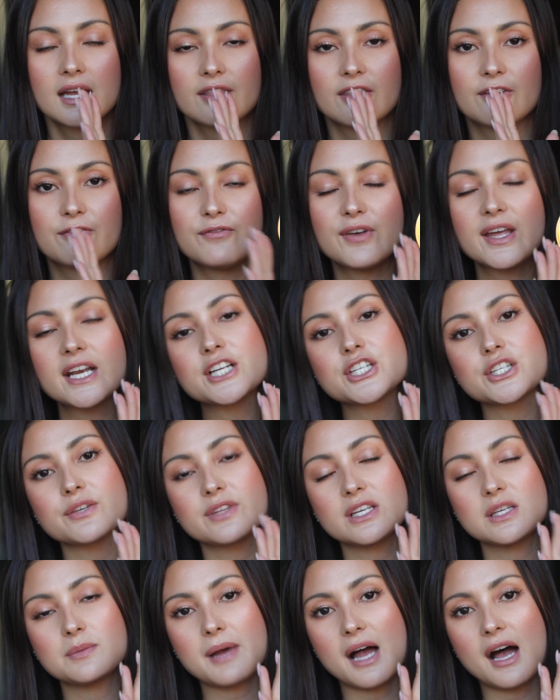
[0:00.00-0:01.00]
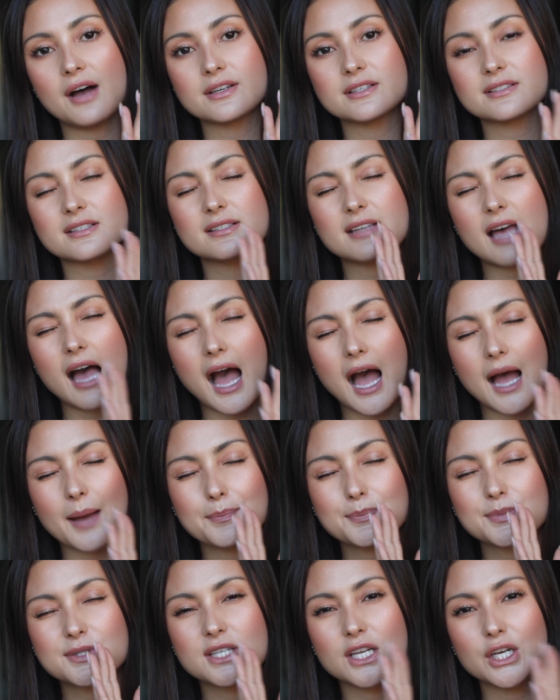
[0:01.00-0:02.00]
The finish of these powders is
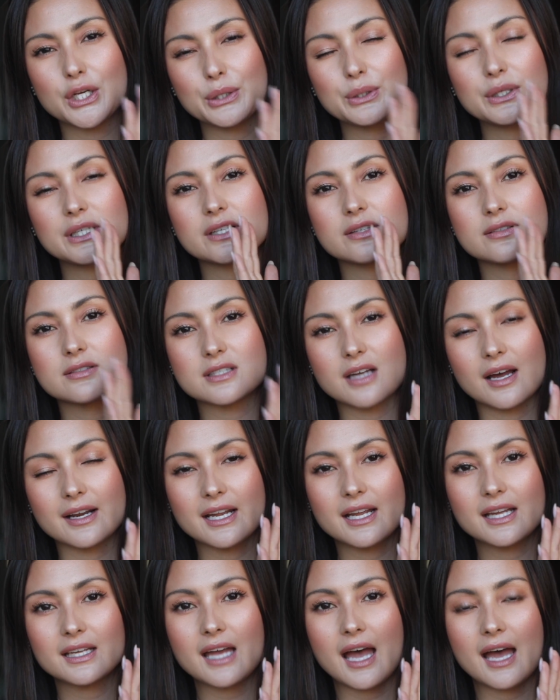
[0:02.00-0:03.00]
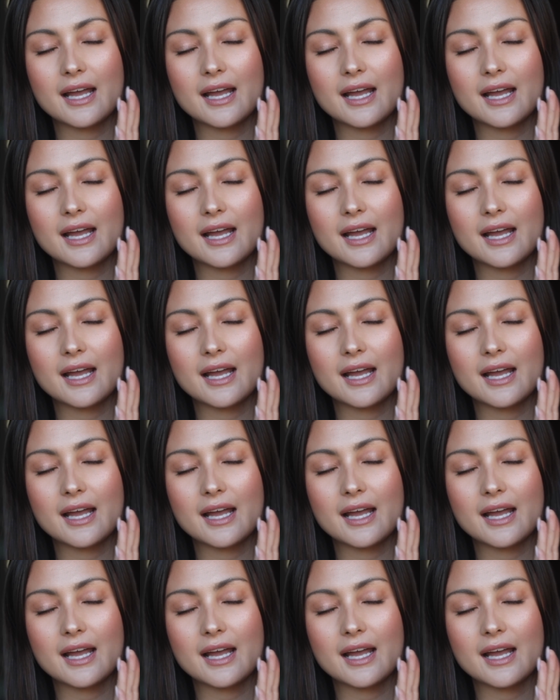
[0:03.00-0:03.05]
absolutely stunning,